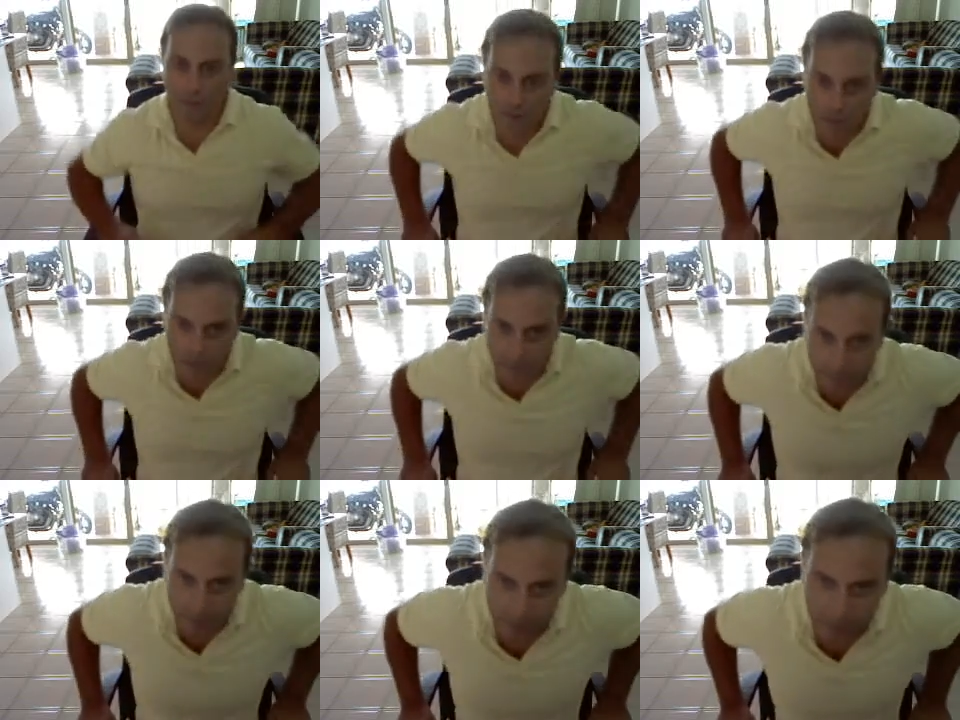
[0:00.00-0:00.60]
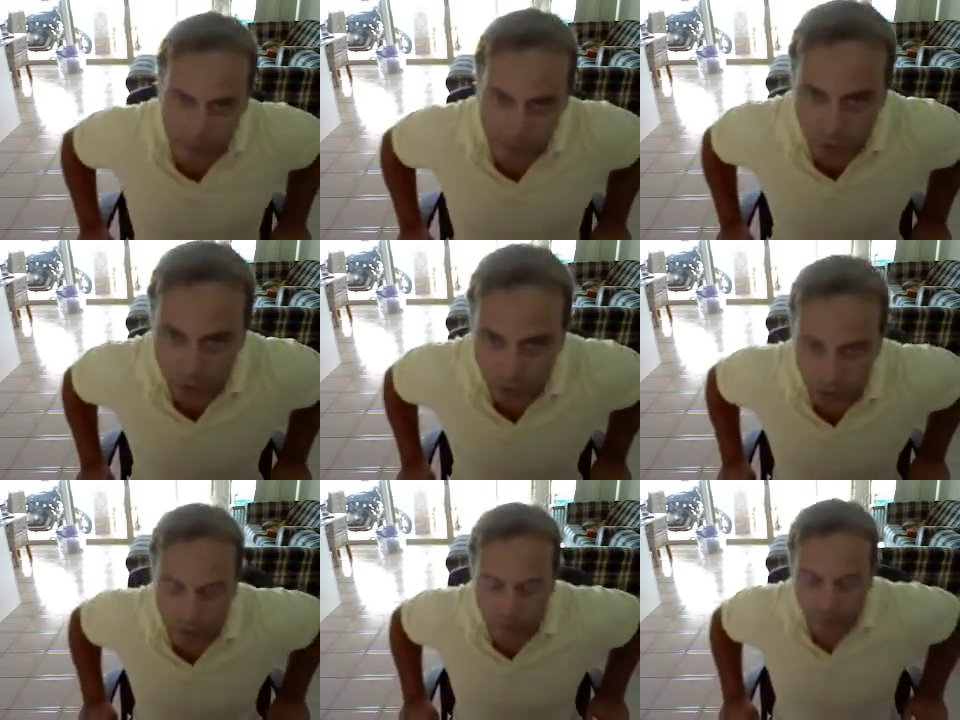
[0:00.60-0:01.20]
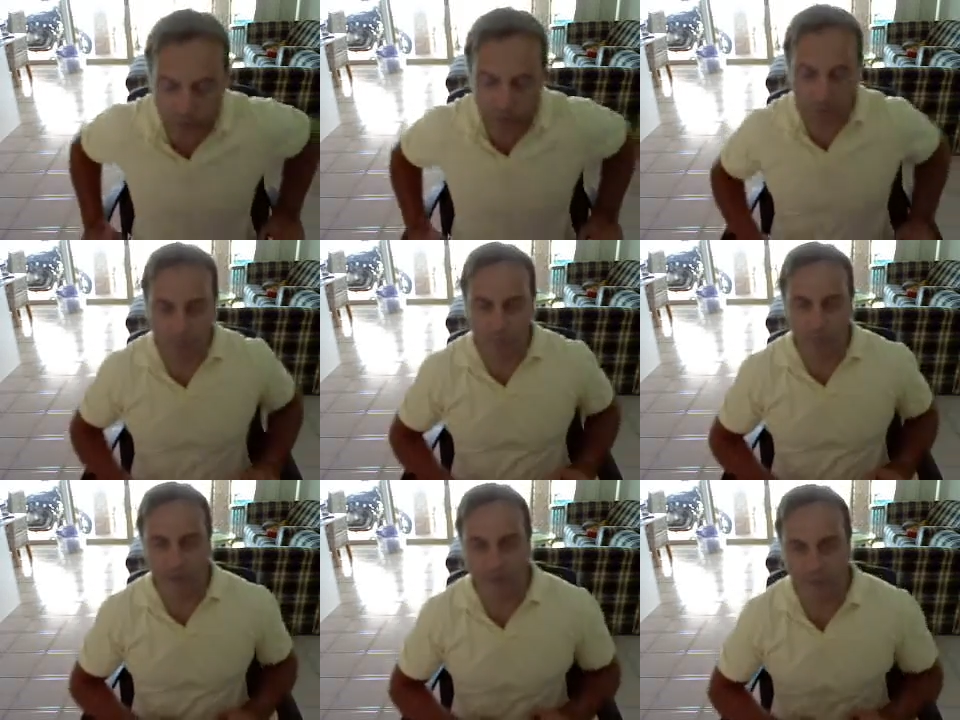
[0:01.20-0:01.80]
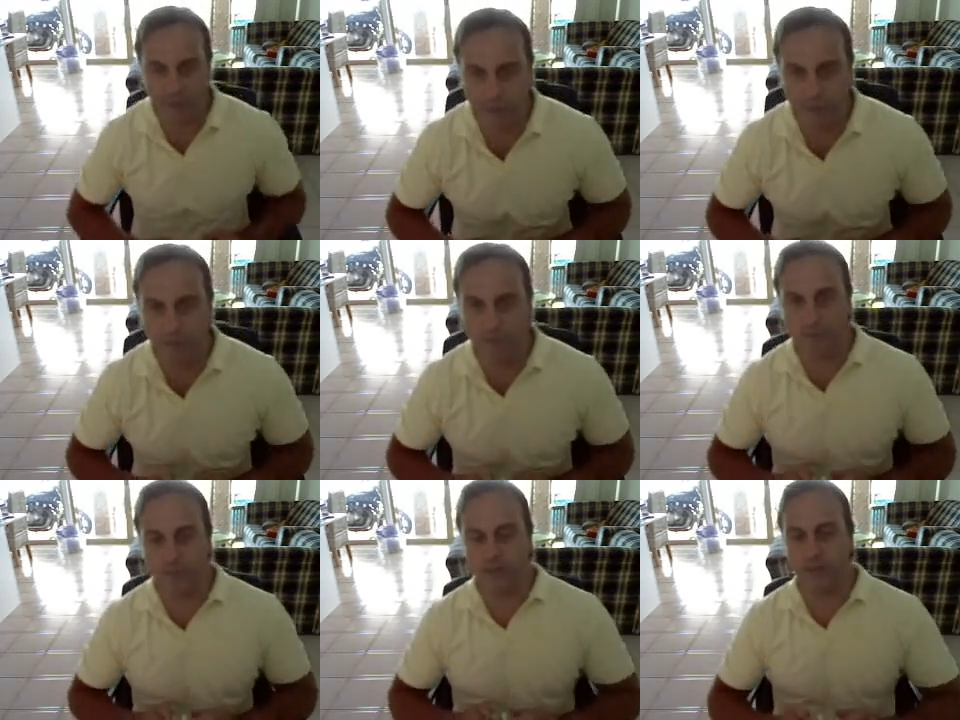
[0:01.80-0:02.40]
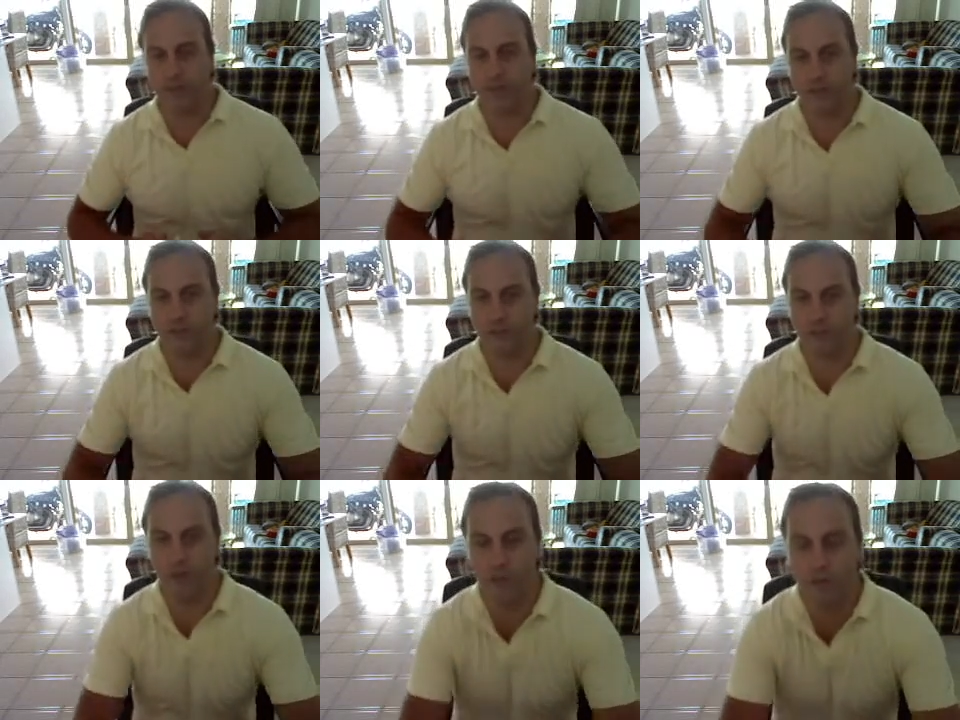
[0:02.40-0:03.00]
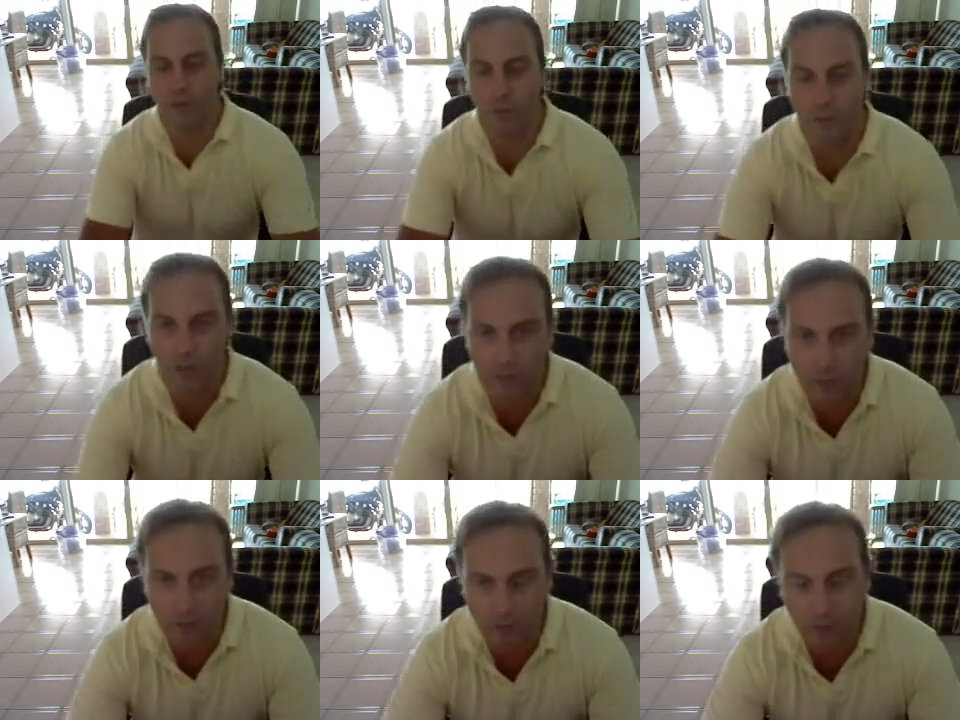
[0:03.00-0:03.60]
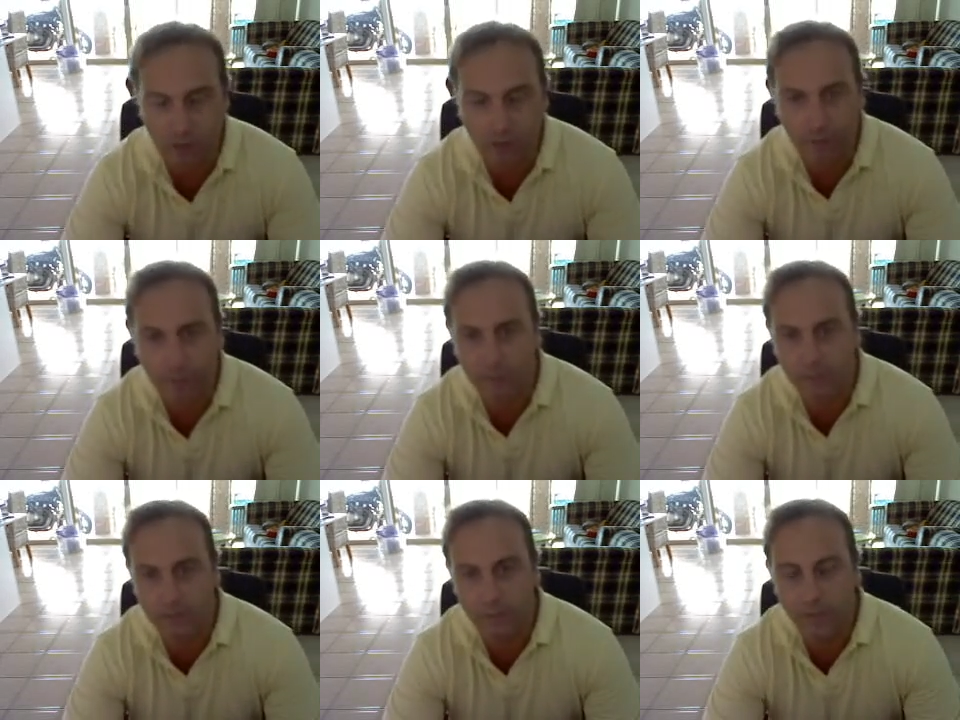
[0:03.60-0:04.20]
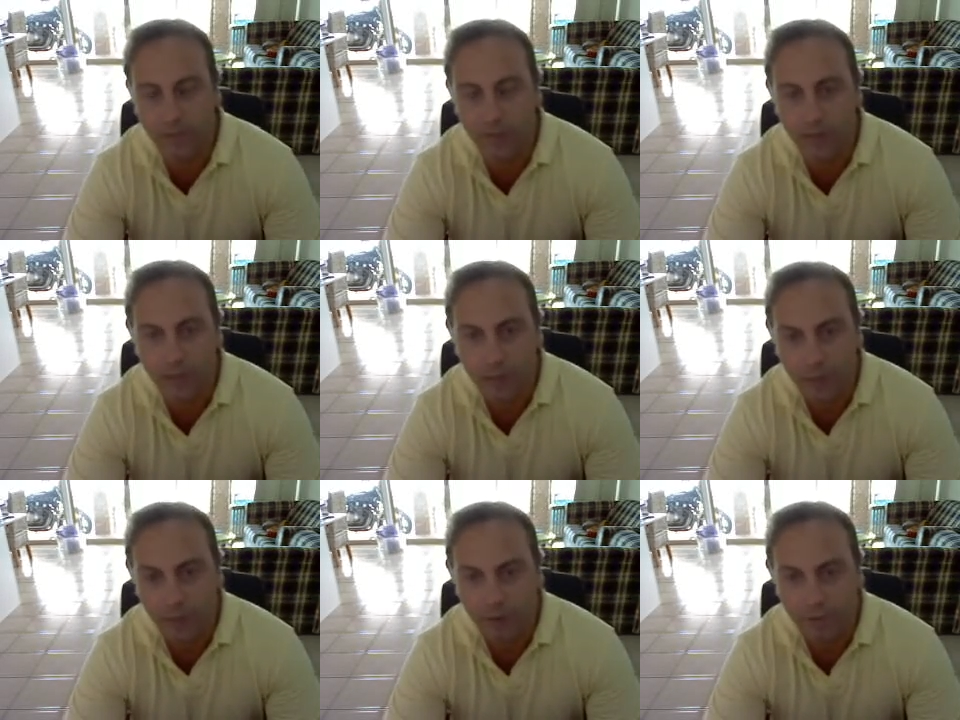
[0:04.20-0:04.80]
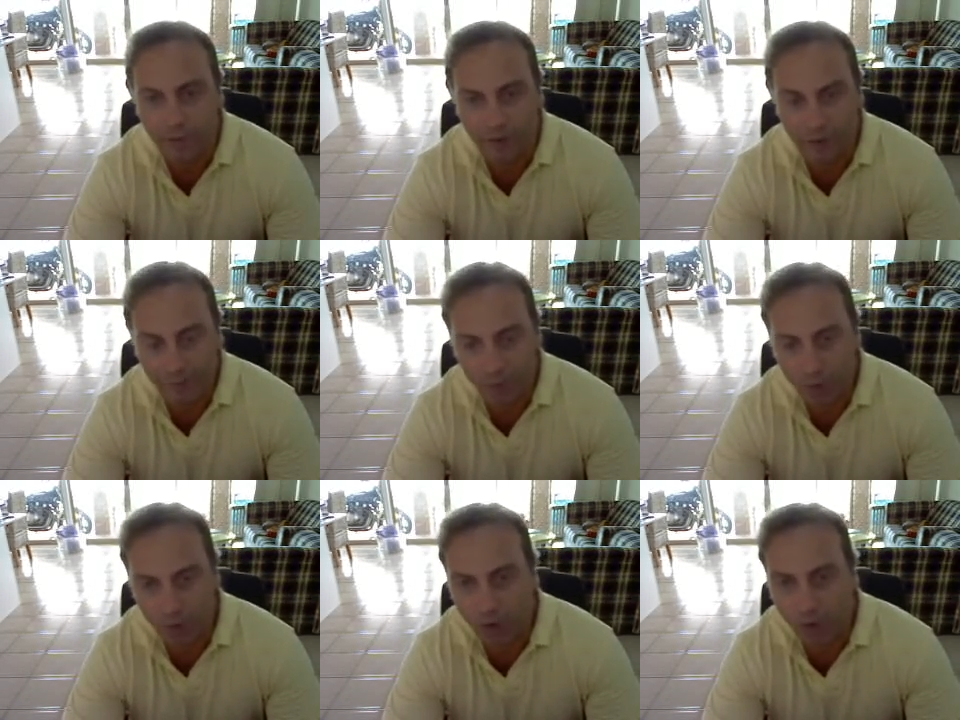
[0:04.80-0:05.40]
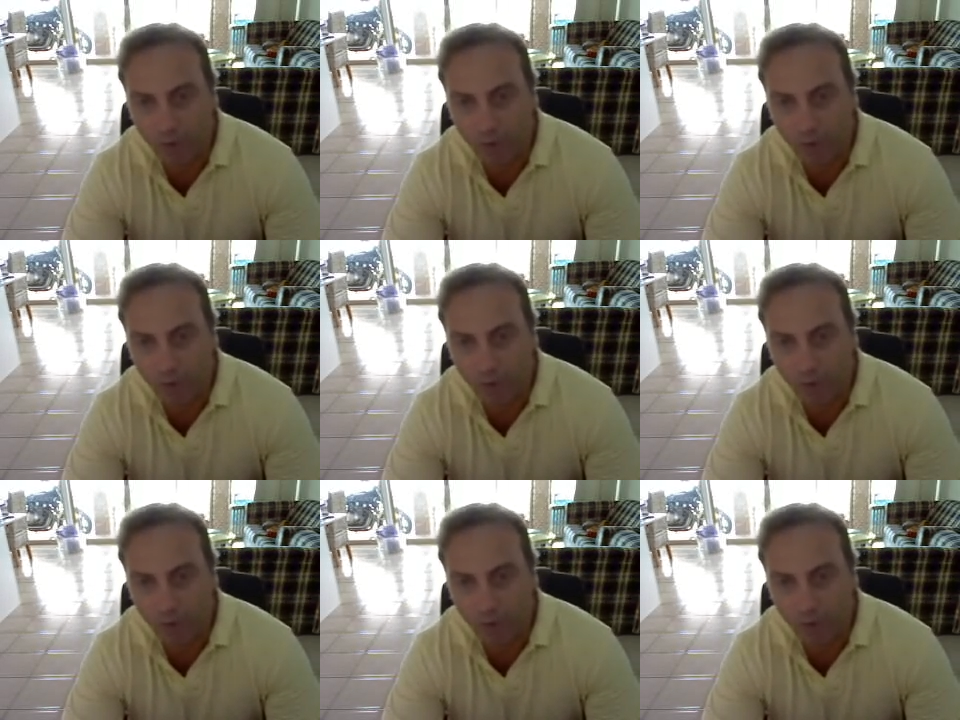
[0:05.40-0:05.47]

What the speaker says: the system is irreducibly complex, therefore it must have a designer, or that designer must be far more